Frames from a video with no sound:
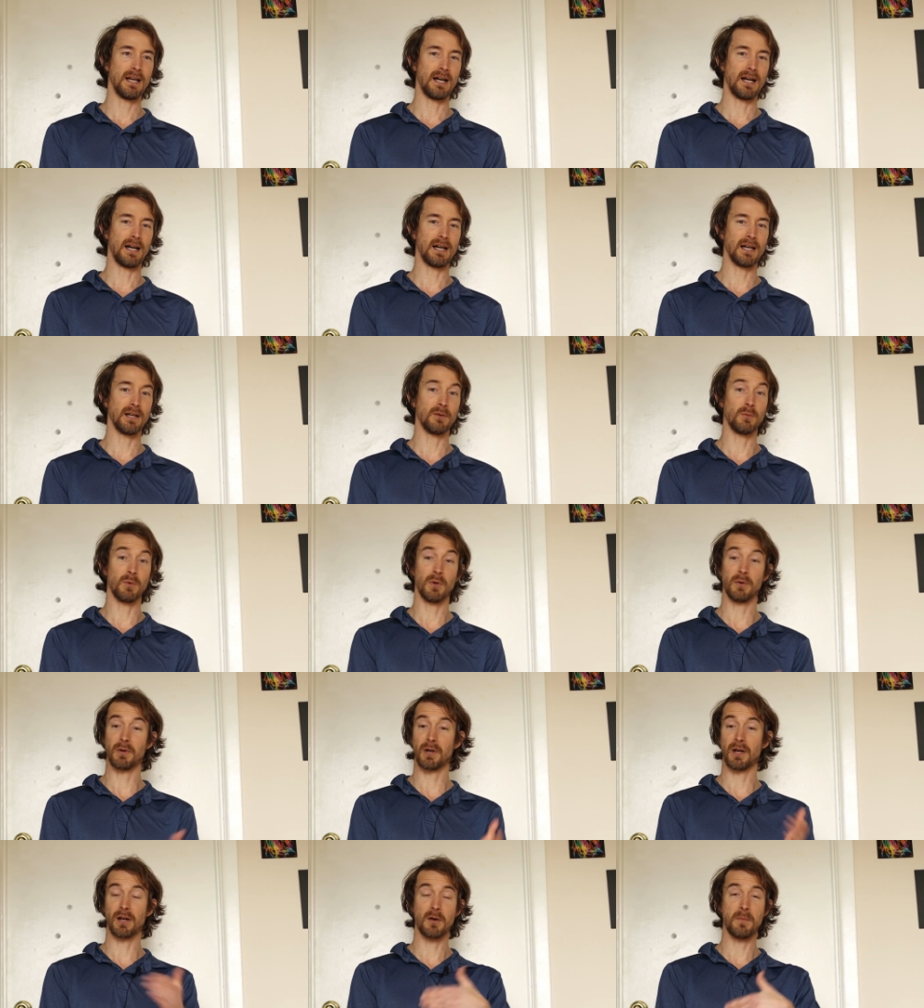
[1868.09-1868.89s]
and we
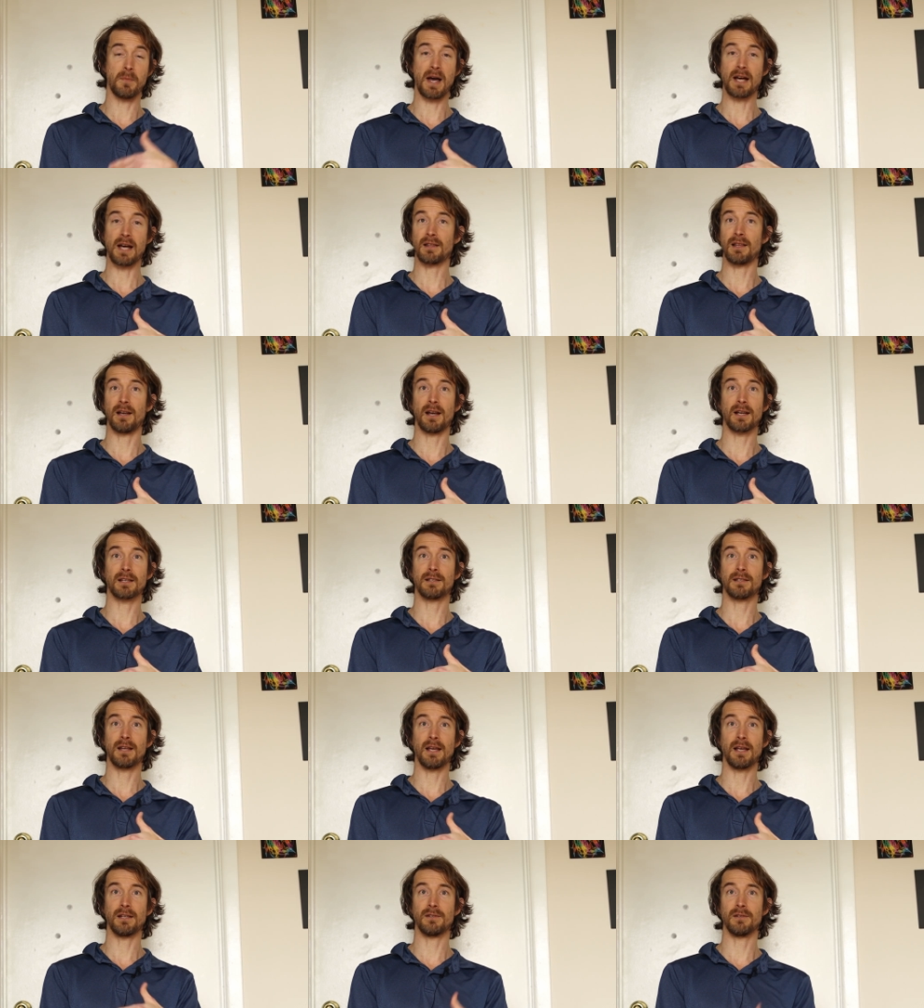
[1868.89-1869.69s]
were going to go back the
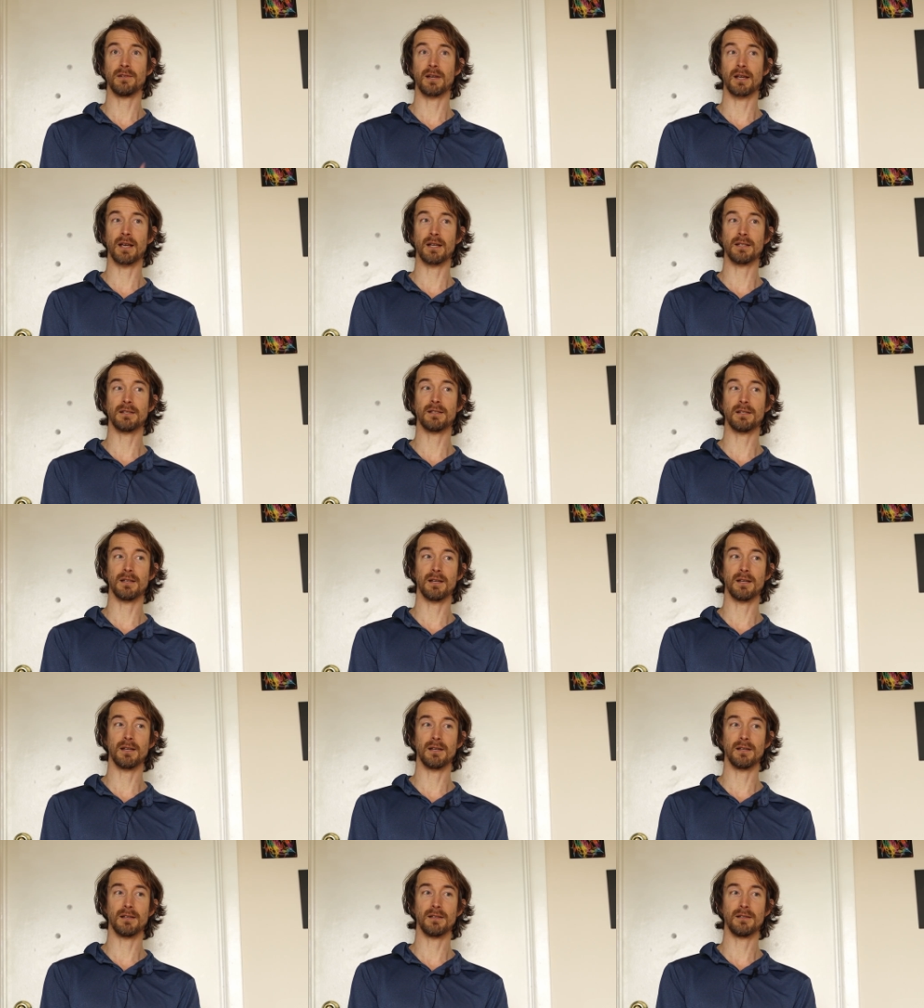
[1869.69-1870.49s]
next day to get
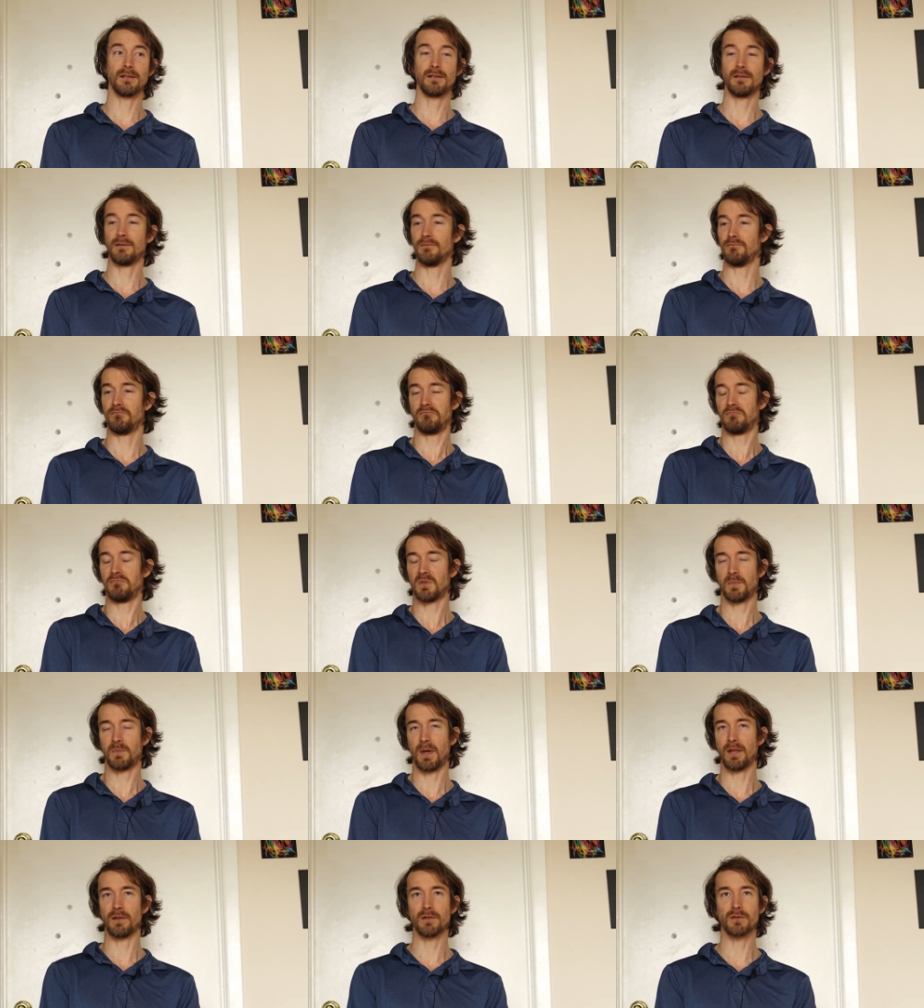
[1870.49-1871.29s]
to
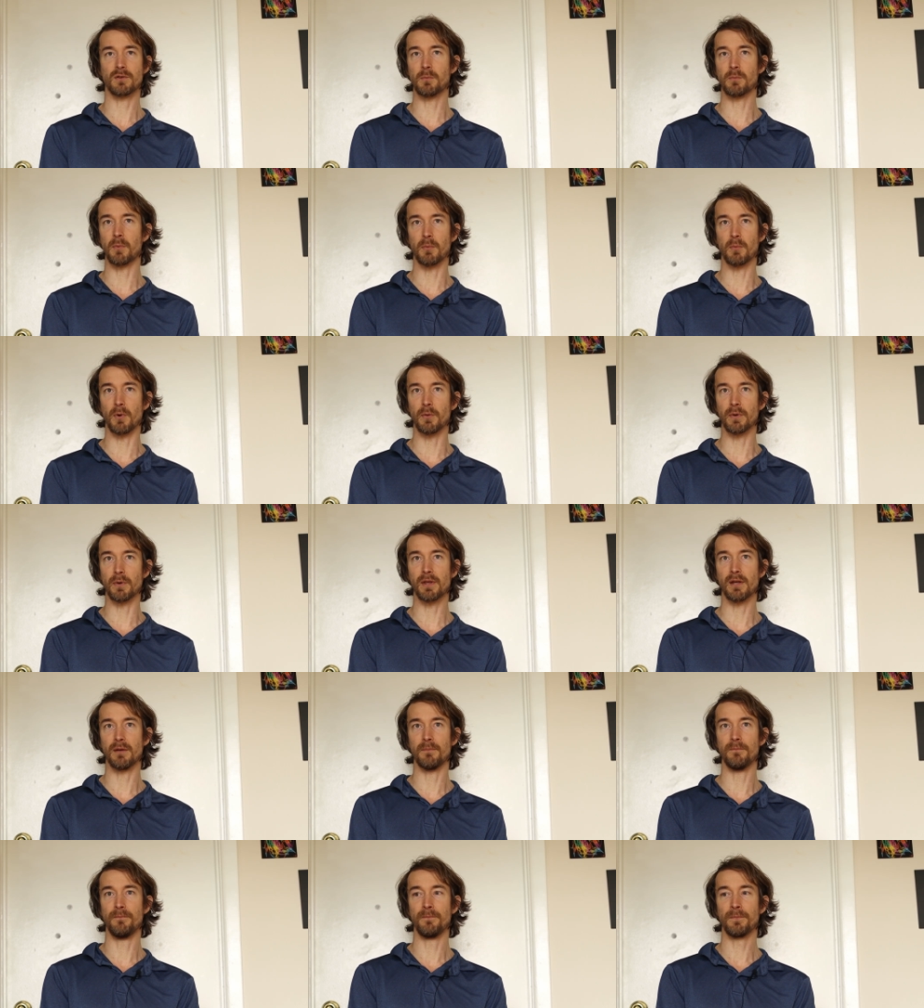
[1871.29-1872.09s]
spend the Super Bowl with
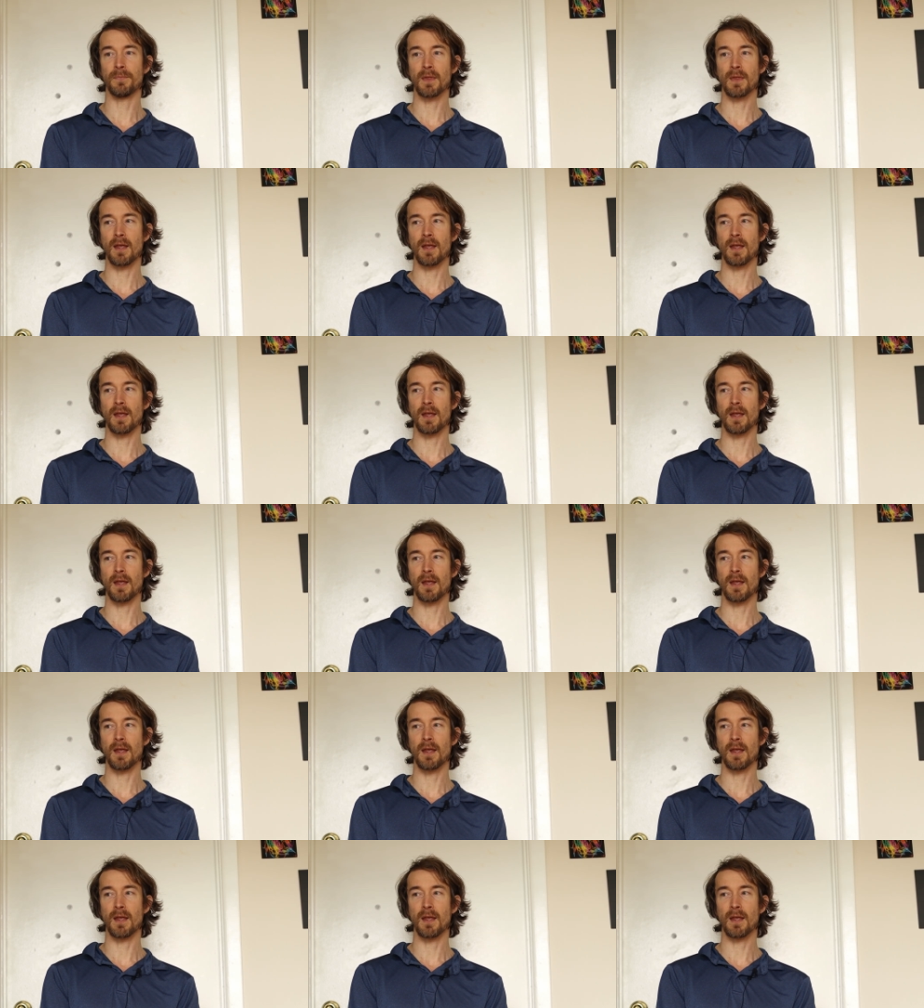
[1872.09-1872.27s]
him.